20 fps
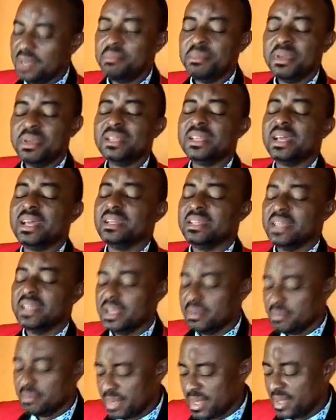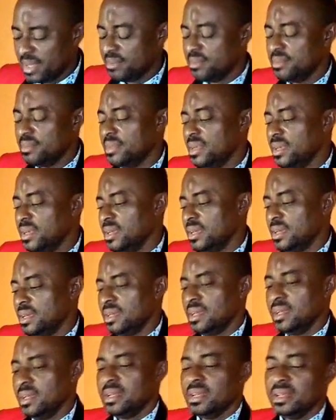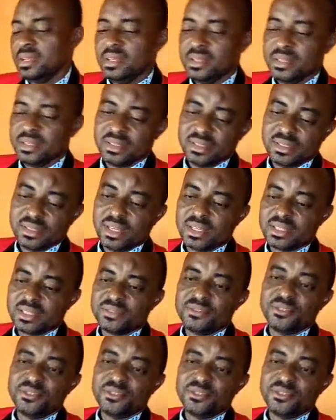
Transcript: Amen and amen. Yes,